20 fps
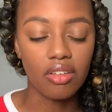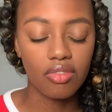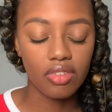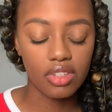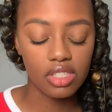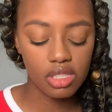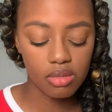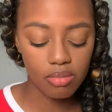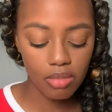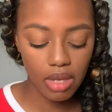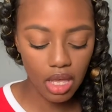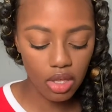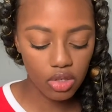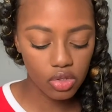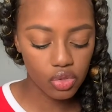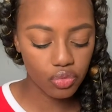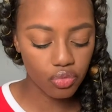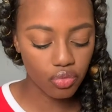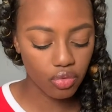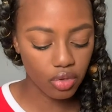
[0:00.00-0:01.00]
It
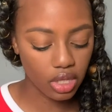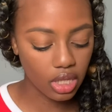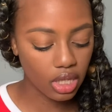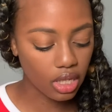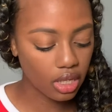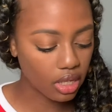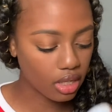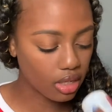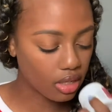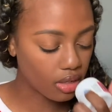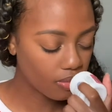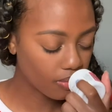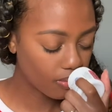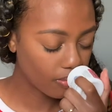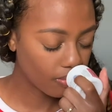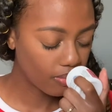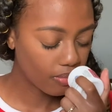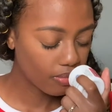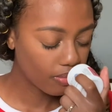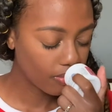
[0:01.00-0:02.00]
smells really good.
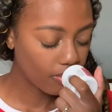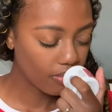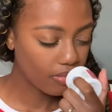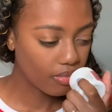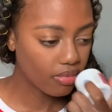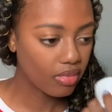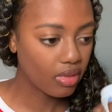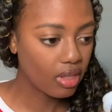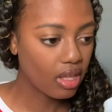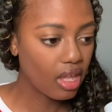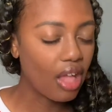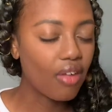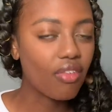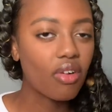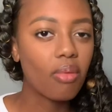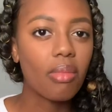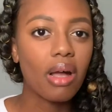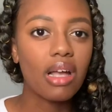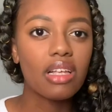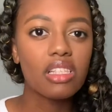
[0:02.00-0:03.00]
It
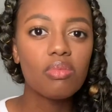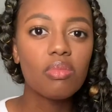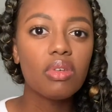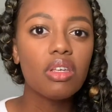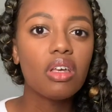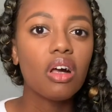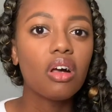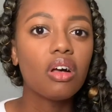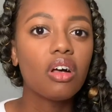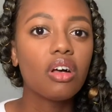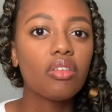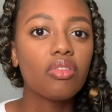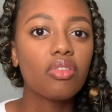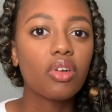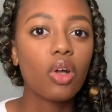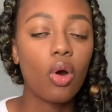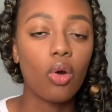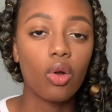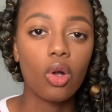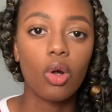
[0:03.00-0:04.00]
reminds me of
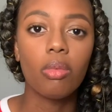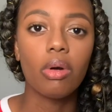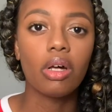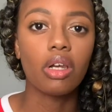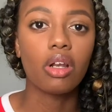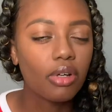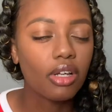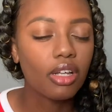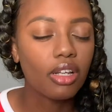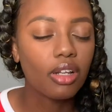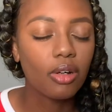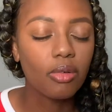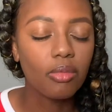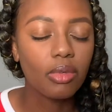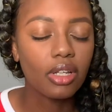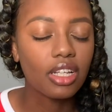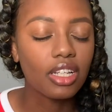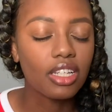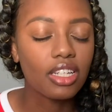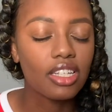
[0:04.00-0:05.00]
cocoa butter, but oh my
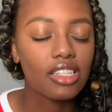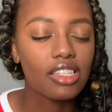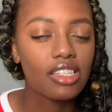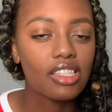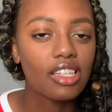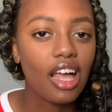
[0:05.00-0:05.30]
goodness,